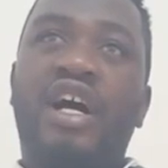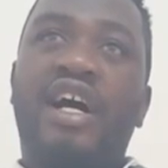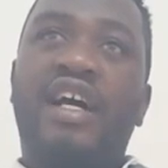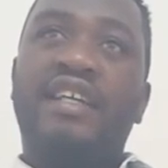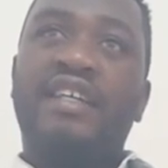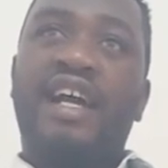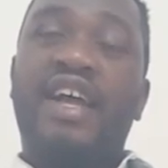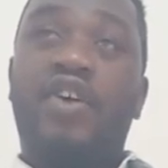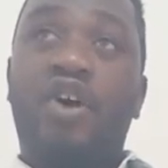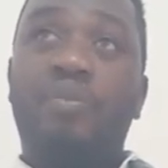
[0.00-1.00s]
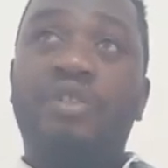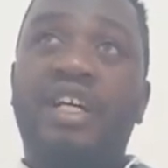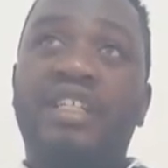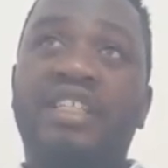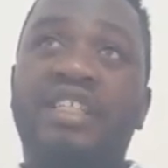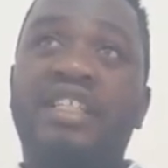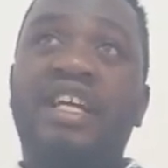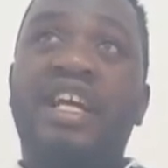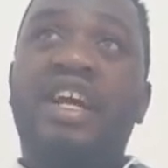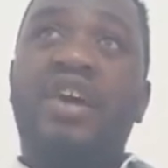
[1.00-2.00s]
I hope that
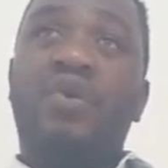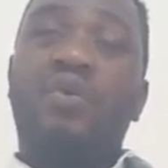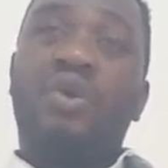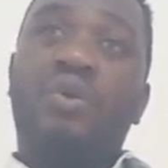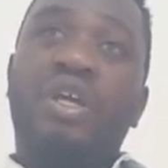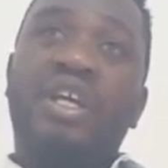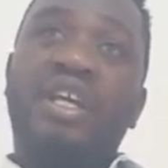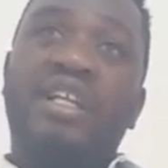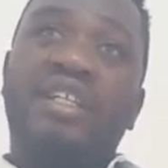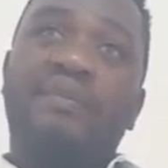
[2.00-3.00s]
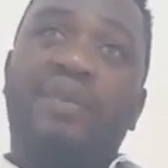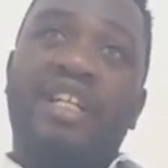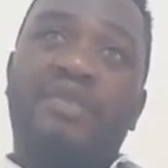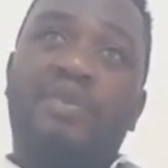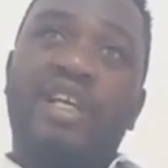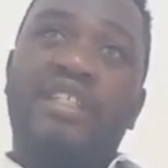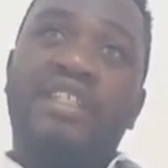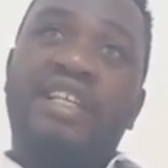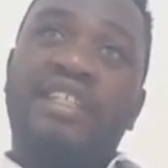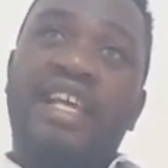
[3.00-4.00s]
we will participate in